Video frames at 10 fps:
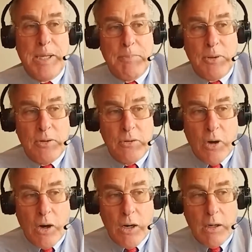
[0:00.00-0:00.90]
people
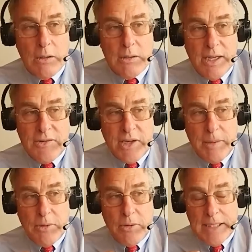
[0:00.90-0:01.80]
who are less
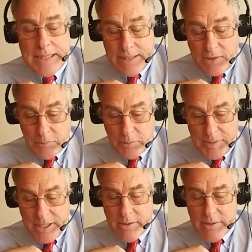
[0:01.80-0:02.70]
able and less
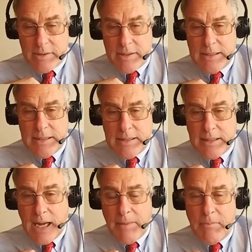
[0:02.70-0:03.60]
prepared,
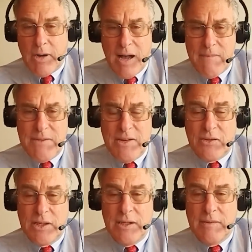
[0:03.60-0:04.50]
I'm
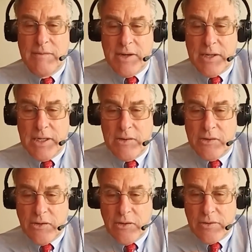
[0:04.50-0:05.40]
obviously very
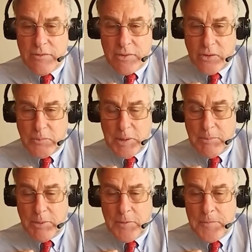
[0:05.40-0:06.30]
concerned for those
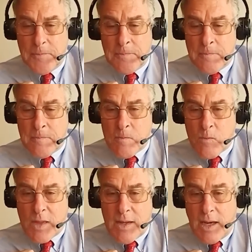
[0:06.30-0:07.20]
people.
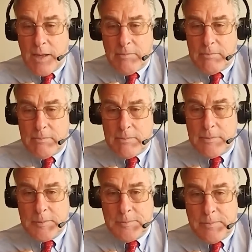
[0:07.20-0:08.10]
I'm,
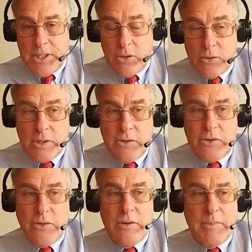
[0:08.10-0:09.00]

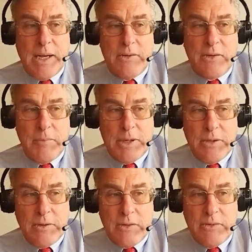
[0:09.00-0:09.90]
concerned about somebody
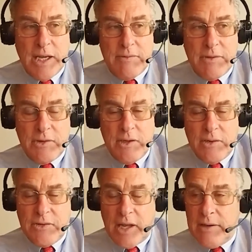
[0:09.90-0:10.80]
who doesn't have the
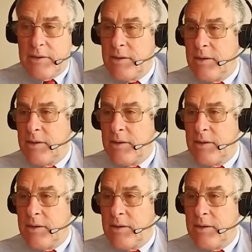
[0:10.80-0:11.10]
skill set